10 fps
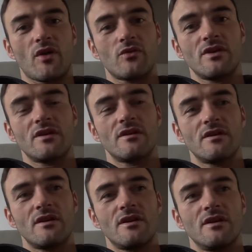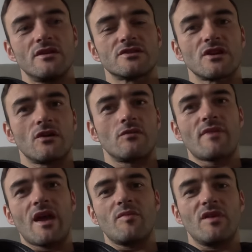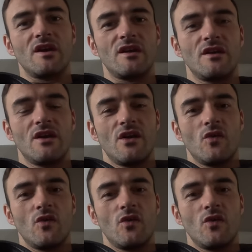bone. So maybe